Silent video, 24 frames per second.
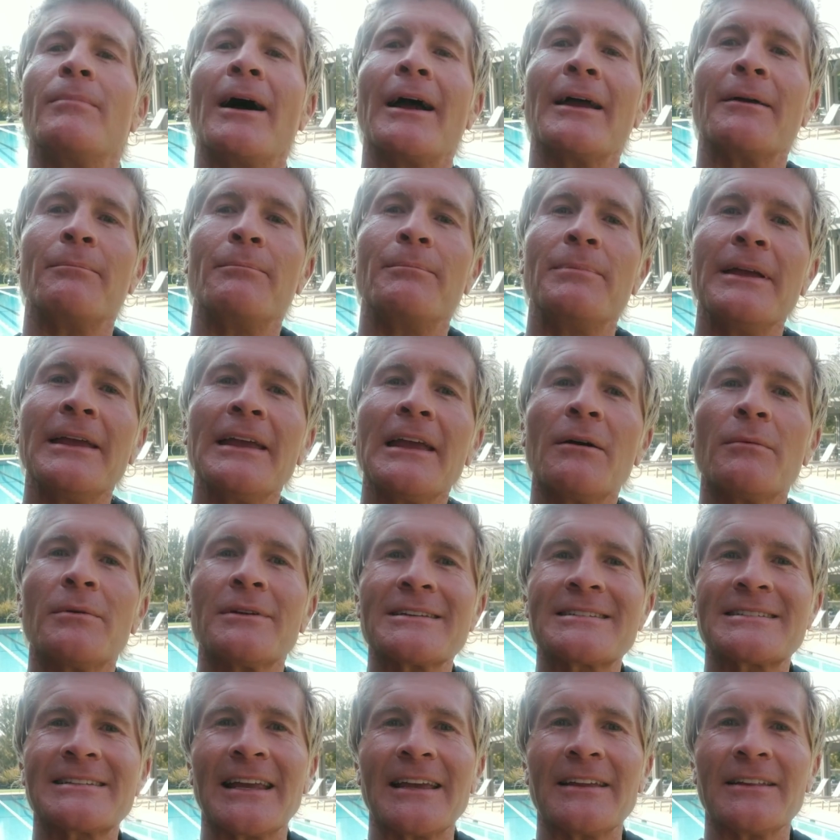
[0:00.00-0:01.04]
By being able
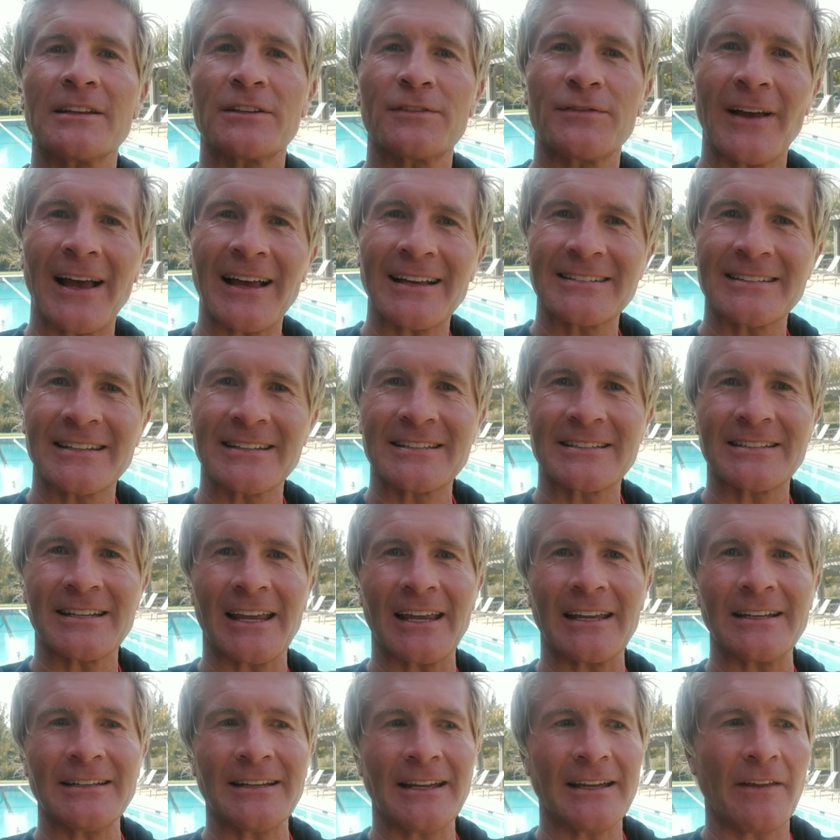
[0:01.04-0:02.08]
to stay in this fasted
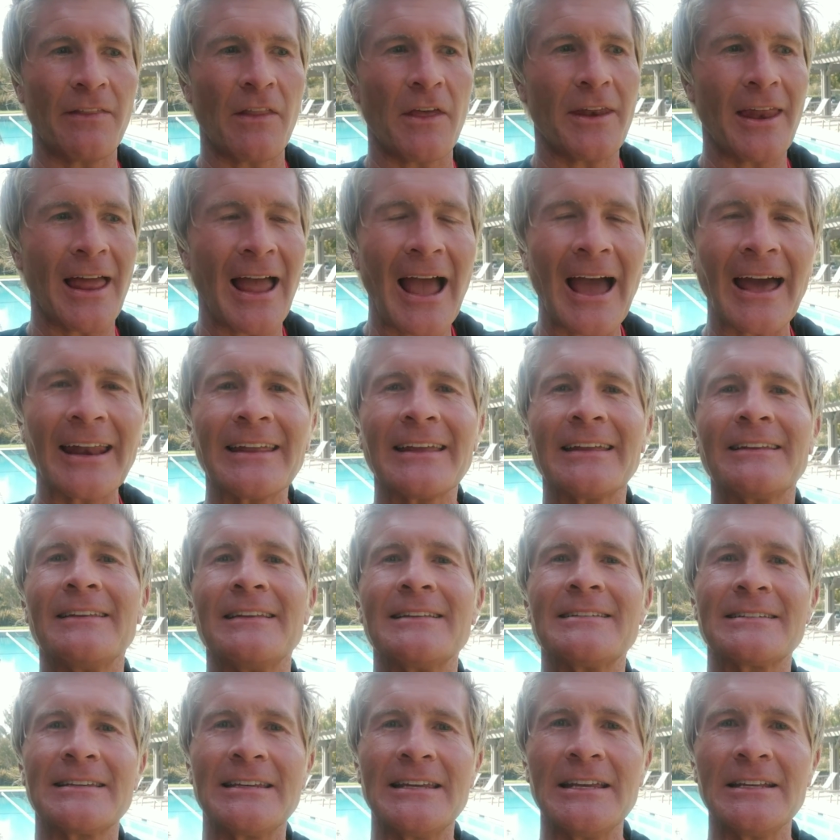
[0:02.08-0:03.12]
state and then adding in
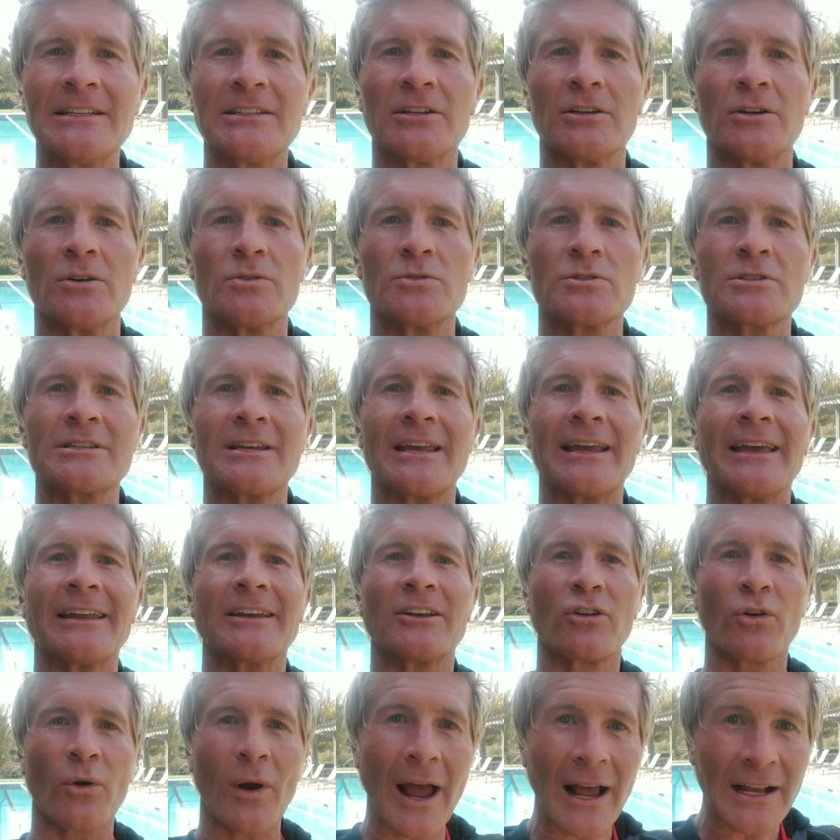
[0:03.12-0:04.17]
these ketones
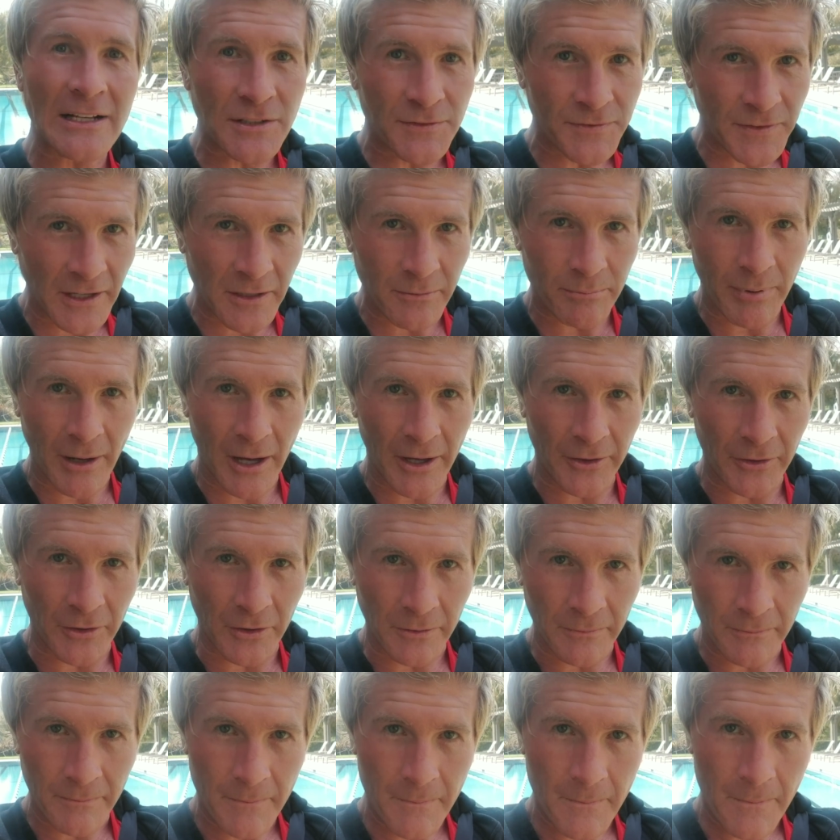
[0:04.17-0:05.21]
and grass-fed
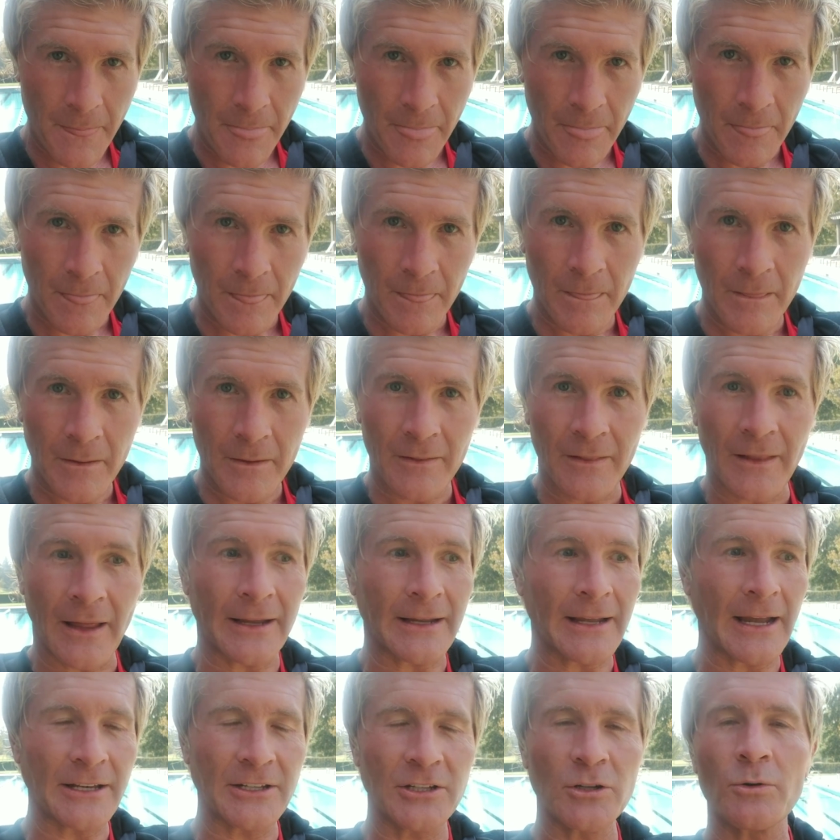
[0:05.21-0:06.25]
butter,
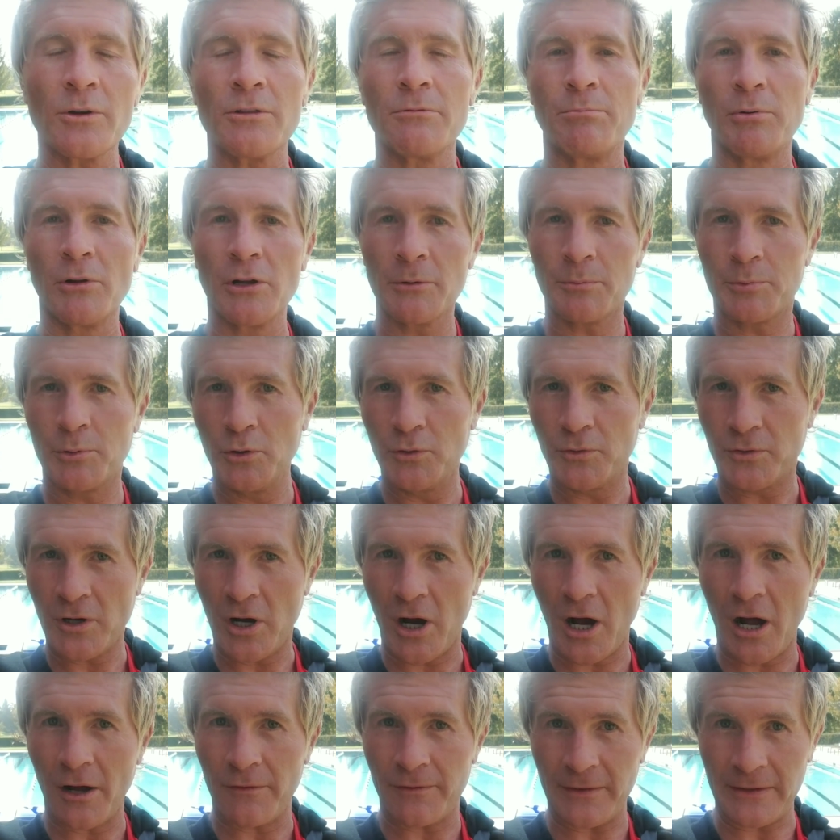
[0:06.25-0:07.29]
like I do with Bulletproof
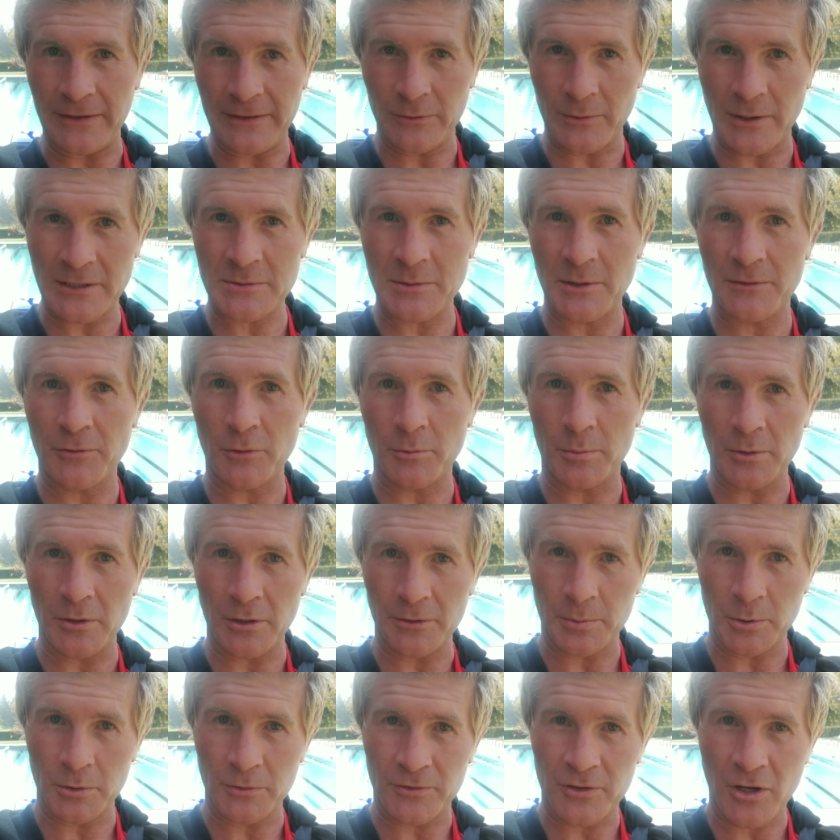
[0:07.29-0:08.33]
coffee, the recipe for
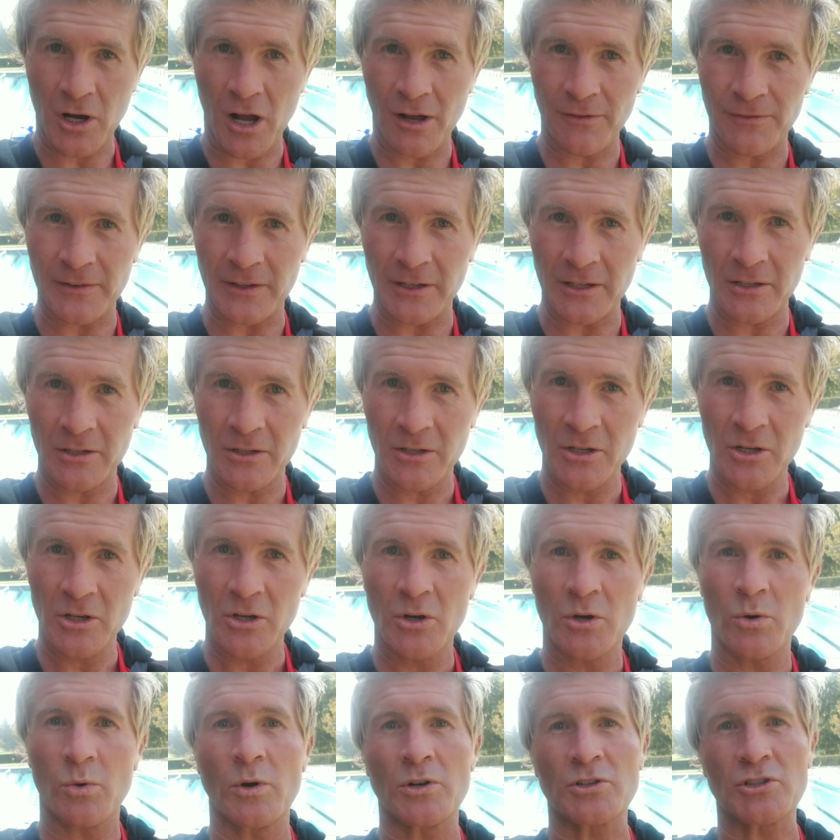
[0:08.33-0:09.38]
Bulletproof coffee,
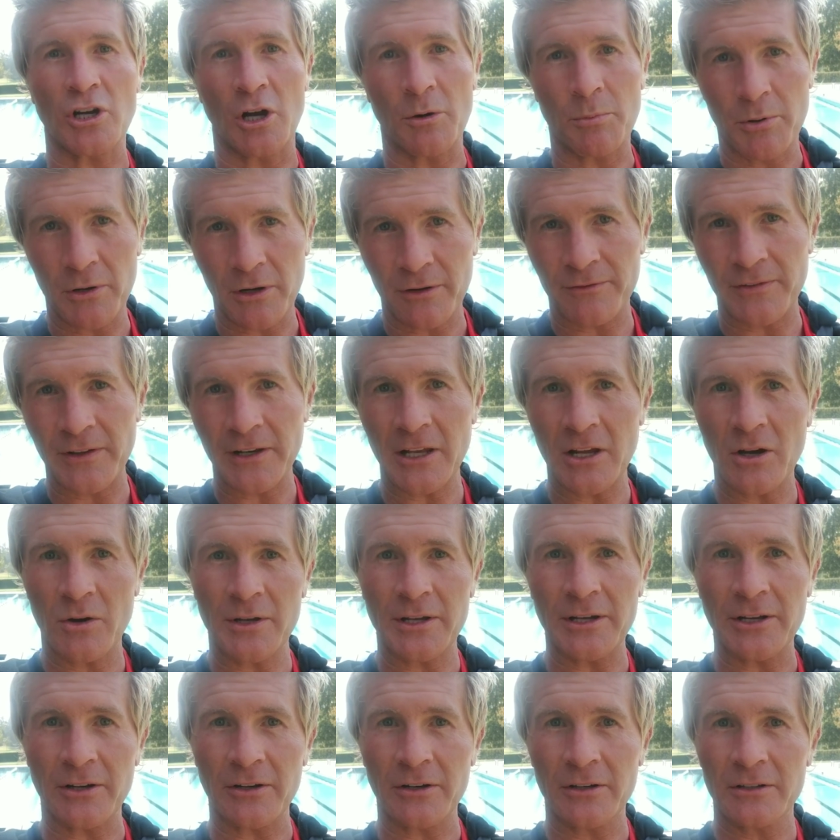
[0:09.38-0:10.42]
which I'll put a video
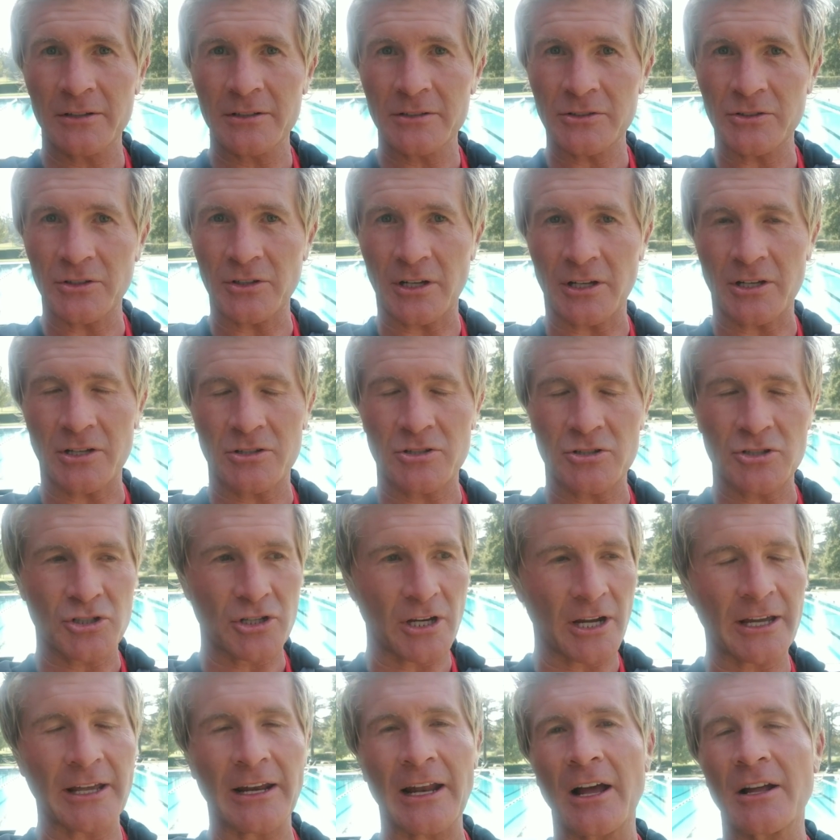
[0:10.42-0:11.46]
here. You could
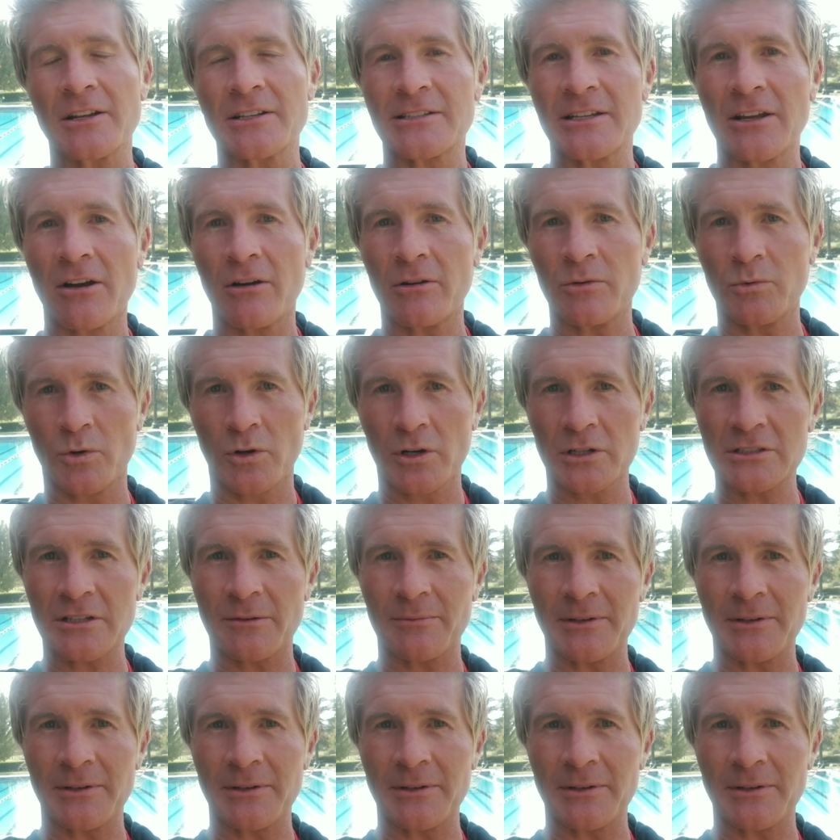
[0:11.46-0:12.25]
check it out and see how it works.